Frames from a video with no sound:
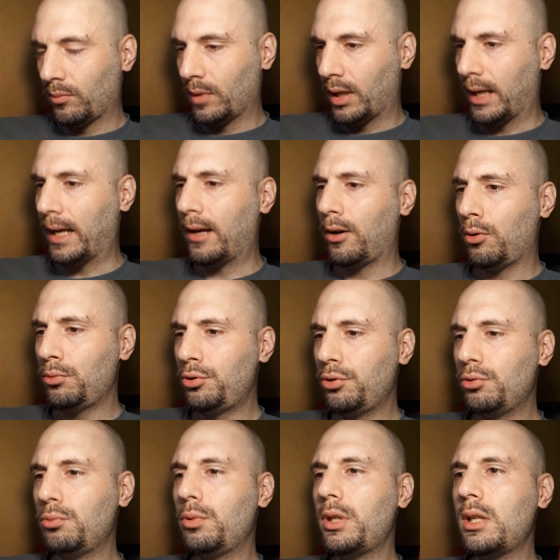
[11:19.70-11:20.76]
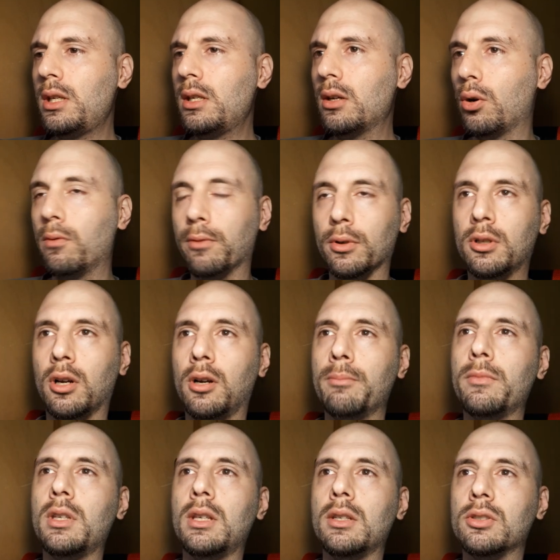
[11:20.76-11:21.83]
How do we
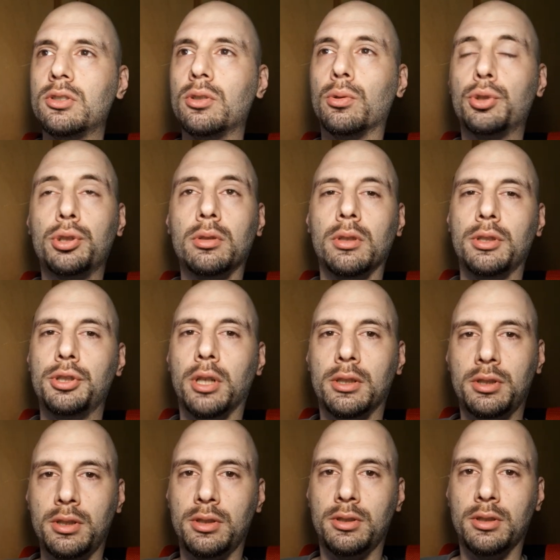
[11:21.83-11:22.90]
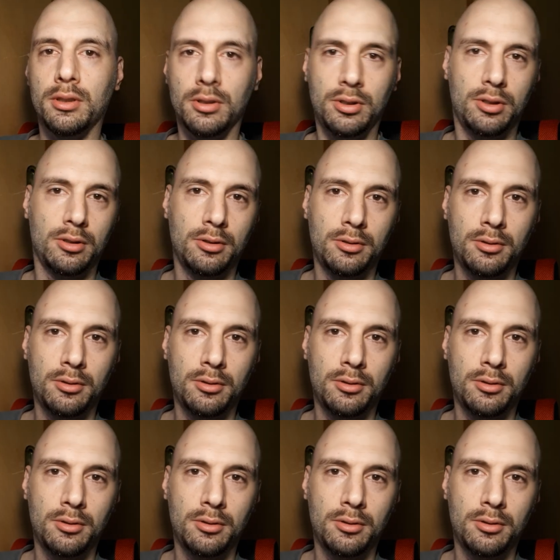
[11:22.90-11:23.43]
overcome these social injustices?